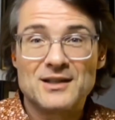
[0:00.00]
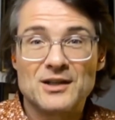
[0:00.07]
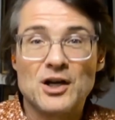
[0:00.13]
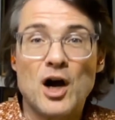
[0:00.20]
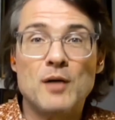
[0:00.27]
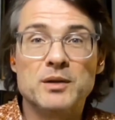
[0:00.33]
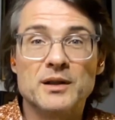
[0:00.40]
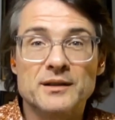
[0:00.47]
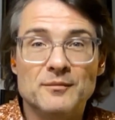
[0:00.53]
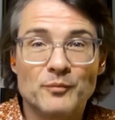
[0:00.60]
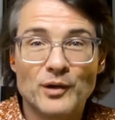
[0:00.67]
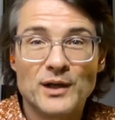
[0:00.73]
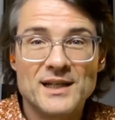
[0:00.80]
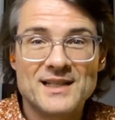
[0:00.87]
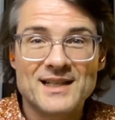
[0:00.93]
goblin
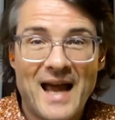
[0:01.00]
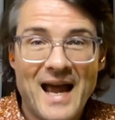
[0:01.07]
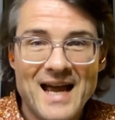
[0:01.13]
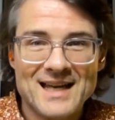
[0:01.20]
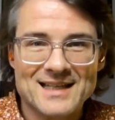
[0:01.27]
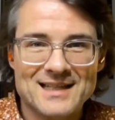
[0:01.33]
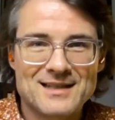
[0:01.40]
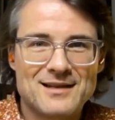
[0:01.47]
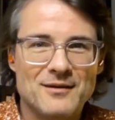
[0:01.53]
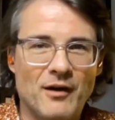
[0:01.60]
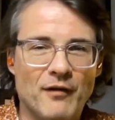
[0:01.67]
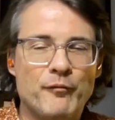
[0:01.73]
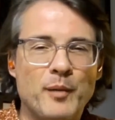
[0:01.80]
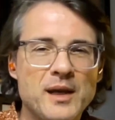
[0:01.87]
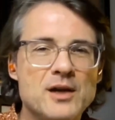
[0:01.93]
priest asked
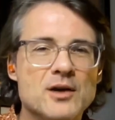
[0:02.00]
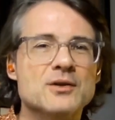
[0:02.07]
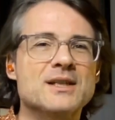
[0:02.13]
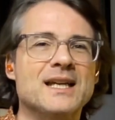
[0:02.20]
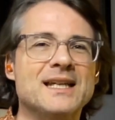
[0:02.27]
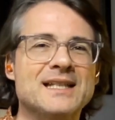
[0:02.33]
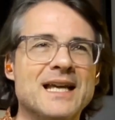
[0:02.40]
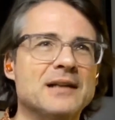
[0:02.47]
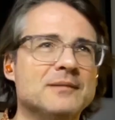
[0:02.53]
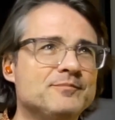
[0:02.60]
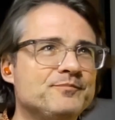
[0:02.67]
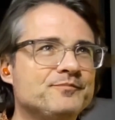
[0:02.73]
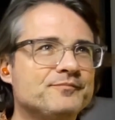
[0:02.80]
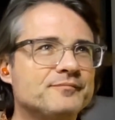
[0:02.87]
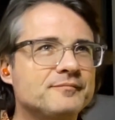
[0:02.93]
of Prios, he said,
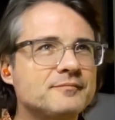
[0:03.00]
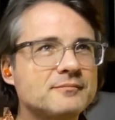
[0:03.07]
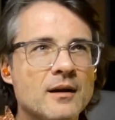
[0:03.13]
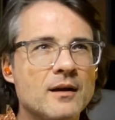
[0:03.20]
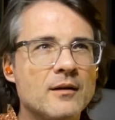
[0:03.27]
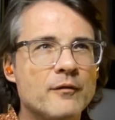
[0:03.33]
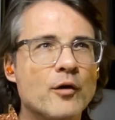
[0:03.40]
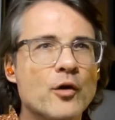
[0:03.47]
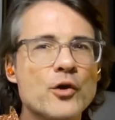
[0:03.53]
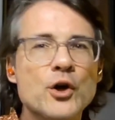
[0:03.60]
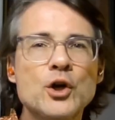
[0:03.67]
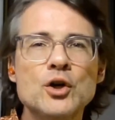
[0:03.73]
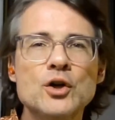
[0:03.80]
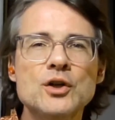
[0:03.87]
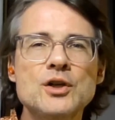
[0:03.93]
"For the
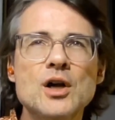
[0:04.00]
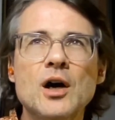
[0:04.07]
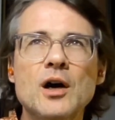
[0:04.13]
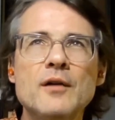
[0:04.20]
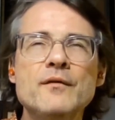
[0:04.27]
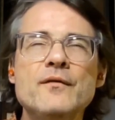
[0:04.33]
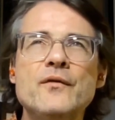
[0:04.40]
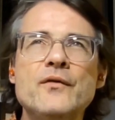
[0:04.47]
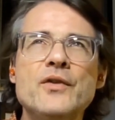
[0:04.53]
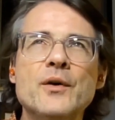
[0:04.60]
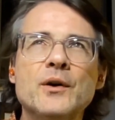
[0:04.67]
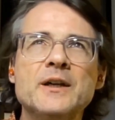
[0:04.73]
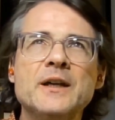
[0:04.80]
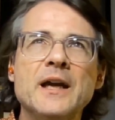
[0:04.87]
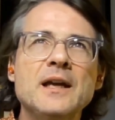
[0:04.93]
good of the
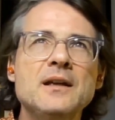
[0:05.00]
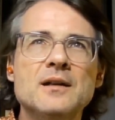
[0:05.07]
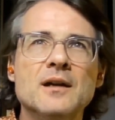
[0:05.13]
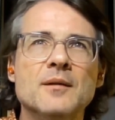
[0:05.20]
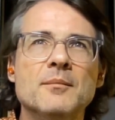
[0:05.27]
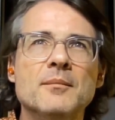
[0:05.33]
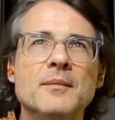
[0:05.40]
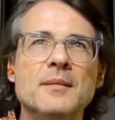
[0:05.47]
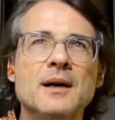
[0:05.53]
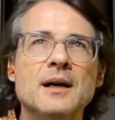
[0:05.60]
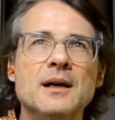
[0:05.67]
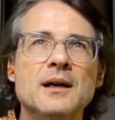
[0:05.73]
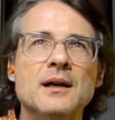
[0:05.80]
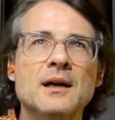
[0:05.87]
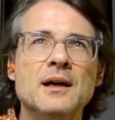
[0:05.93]
kingdom
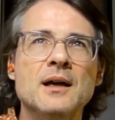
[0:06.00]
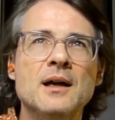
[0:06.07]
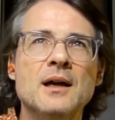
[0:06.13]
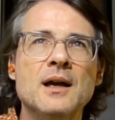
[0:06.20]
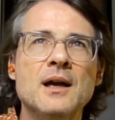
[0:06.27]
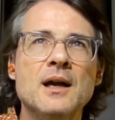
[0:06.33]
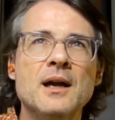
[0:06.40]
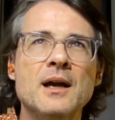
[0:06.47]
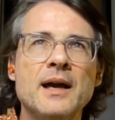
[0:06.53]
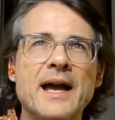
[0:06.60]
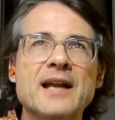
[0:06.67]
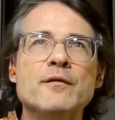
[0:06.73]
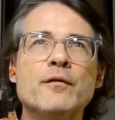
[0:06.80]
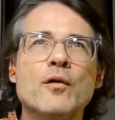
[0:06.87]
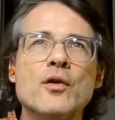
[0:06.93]

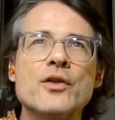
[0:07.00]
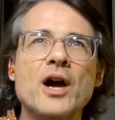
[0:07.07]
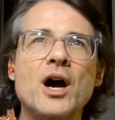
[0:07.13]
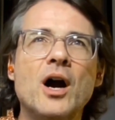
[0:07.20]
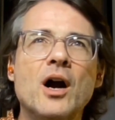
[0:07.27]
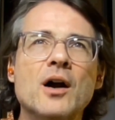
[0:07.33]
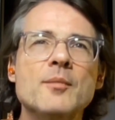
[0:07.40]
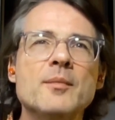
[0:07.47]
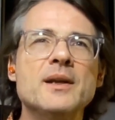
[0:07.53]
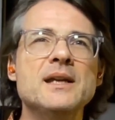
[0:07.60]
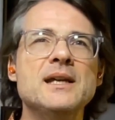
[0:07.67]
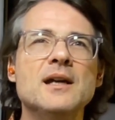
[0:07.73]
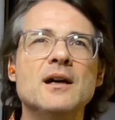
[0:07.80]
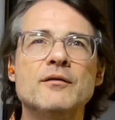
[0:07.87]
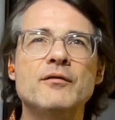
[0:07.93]
and for the
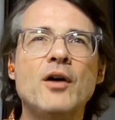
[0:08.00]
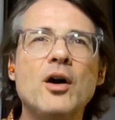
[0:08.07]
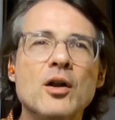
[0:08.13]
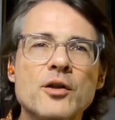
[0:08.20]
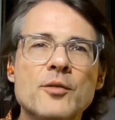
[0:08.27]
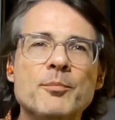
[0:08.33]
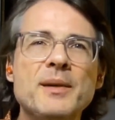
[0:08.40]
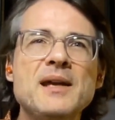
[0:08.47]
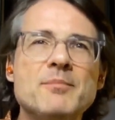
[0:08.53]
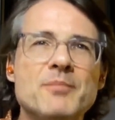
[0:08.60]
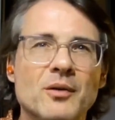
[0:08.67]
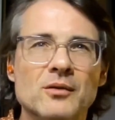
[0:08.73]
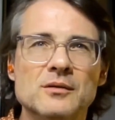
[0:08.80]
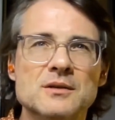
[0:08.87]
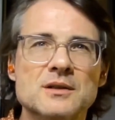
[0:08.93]
harmony of all the
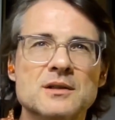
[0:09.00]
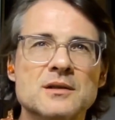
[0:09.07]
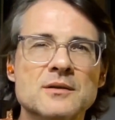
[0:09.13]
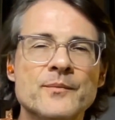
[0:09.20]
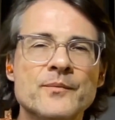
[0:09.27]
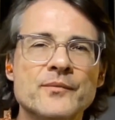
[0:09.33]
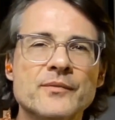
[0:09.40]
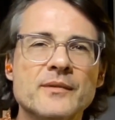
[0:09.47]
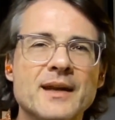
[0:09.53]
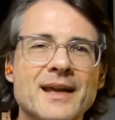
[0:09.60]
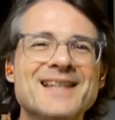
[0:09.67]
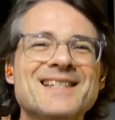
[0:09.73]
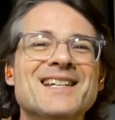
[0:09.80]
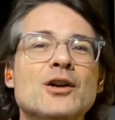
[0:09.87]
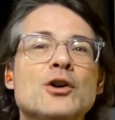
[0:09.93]
peoples,
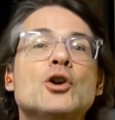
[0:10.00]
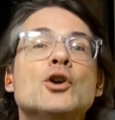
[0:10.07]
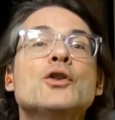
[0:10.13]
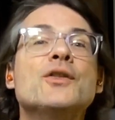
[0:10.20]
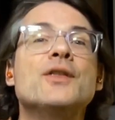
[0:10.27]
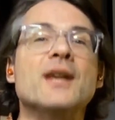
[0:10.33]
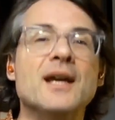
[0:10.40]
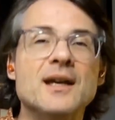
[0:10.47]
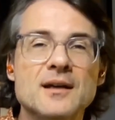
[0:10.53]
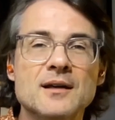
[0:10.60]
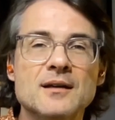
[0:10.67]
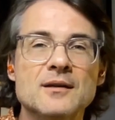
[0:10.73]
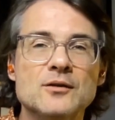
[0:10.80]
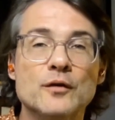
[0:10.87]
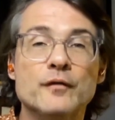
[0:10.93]
is it a good
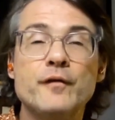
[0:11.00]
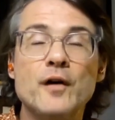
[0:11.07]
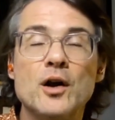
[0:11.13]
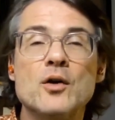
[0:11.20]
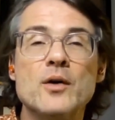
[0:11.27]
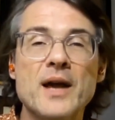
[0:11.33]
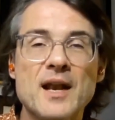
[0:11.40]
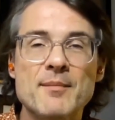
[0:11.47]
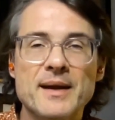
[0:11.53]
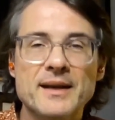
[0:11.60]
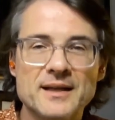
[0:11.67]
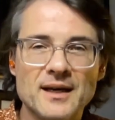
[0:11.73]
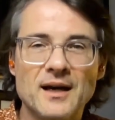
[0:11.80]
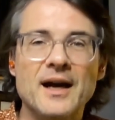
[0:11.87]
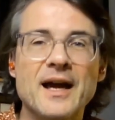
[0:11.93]
thing to follow
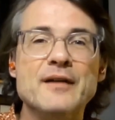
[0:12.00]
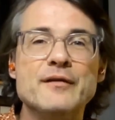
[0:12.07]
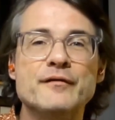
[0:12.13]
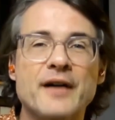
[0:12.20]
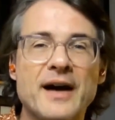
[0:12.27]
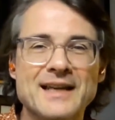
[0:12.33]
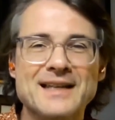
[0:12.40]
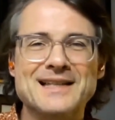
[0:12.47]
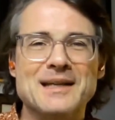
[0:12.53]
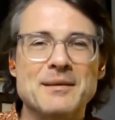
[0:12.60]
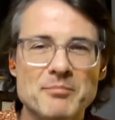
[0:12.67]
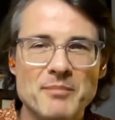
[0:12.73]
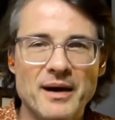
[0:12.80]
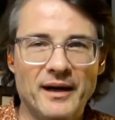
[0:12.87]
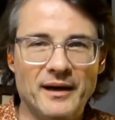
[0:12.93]
Elmendra and find
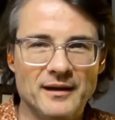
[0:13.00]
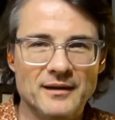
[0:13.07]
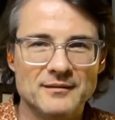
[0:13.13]
Symbar?"